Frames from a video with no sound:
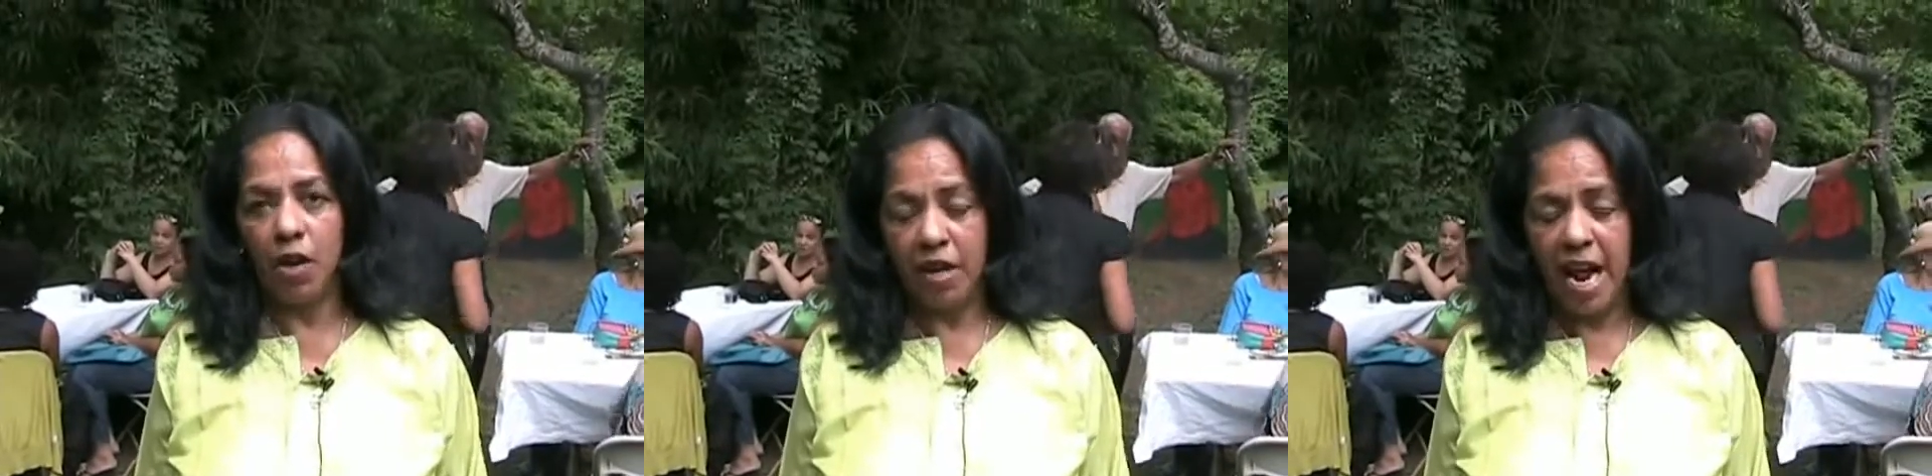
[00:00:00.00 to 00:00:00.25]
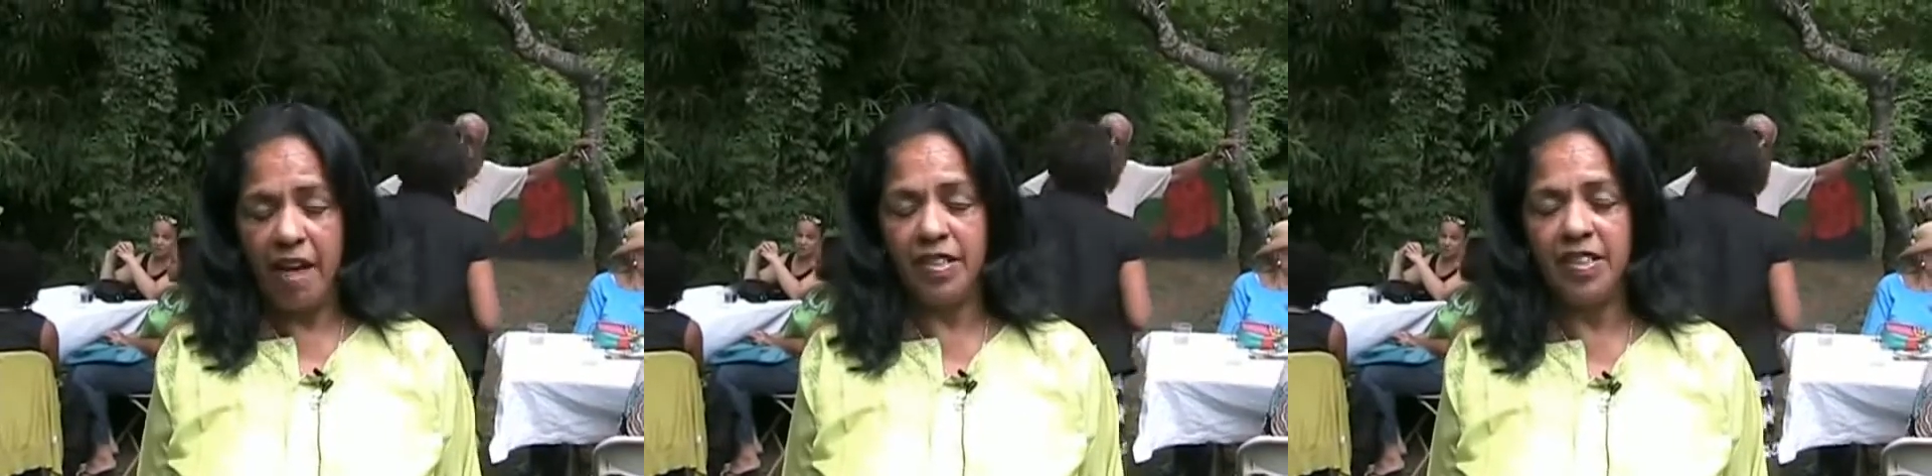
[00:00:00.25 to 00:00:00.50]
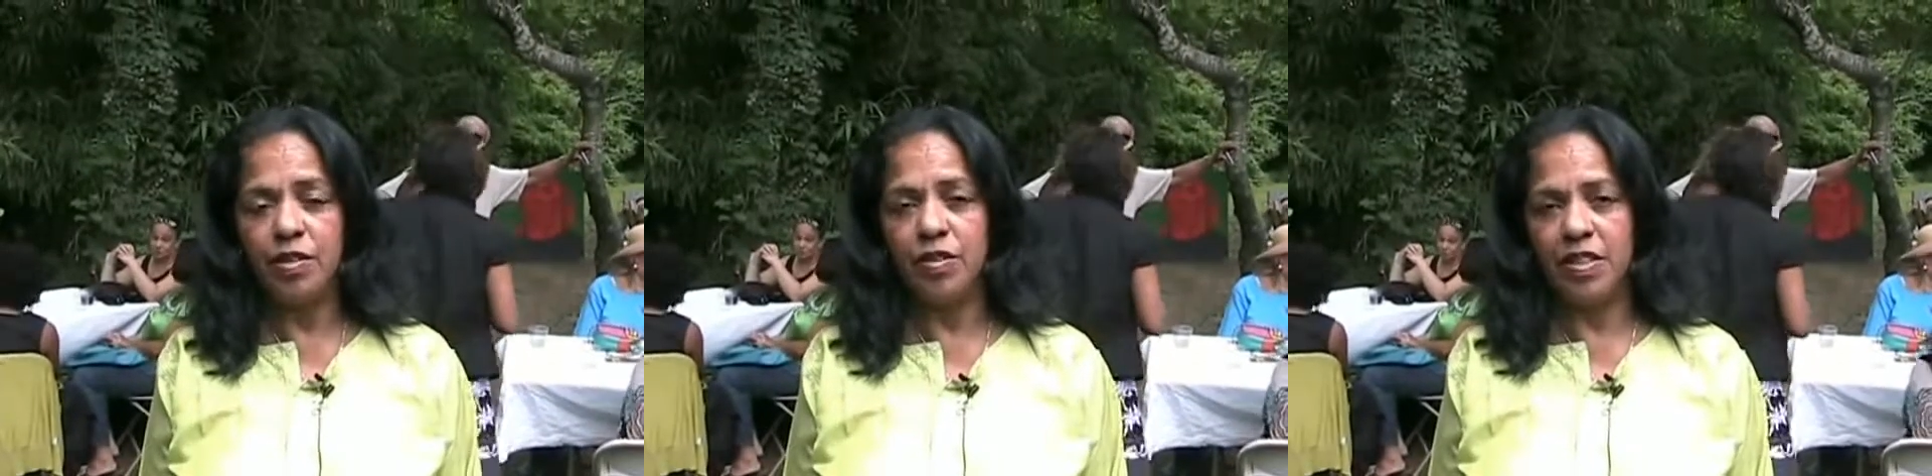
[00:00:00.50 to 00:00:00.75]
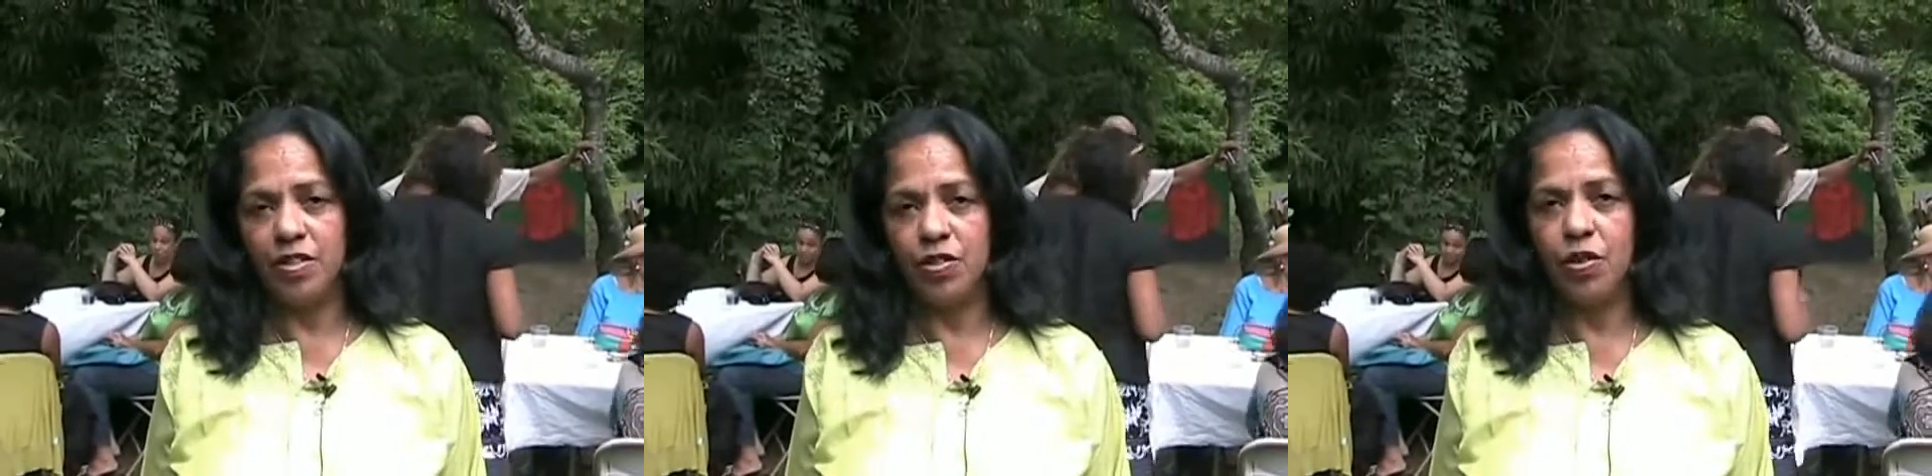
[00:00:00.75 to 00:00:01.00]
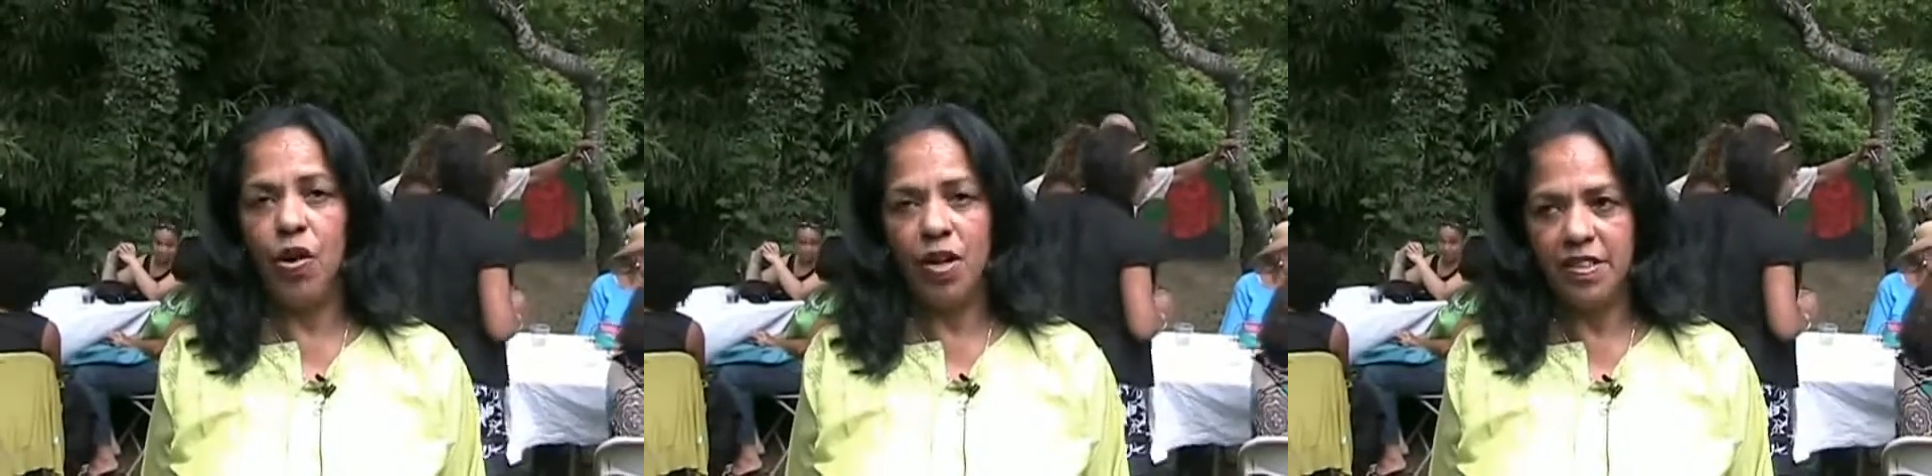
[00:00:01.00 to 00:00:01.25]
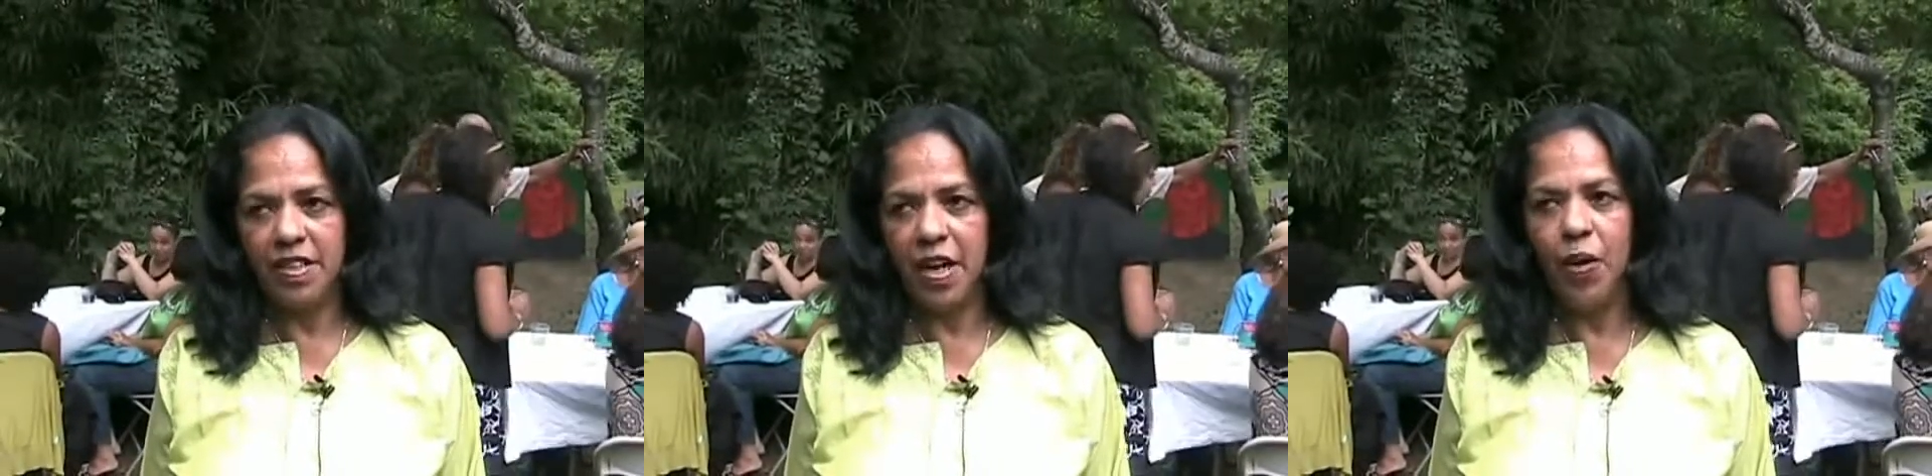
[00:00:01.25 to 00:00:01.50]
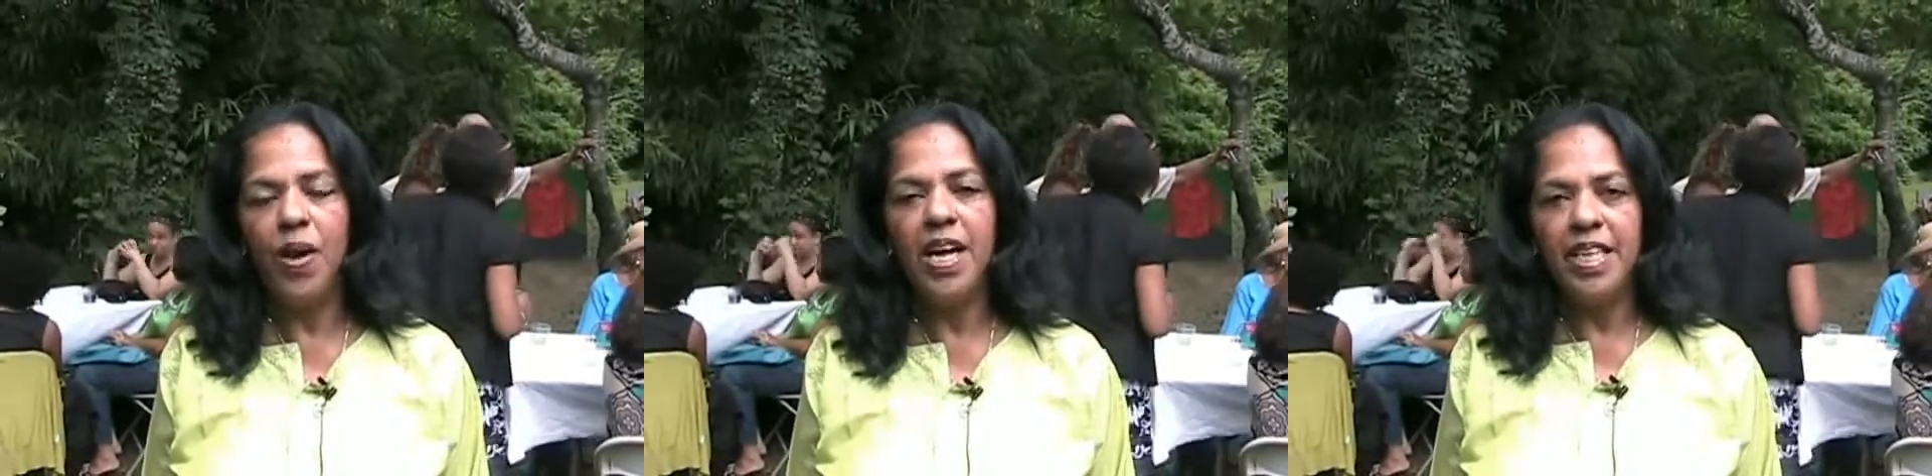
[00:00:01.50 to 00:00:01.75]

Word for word: carousel sister also,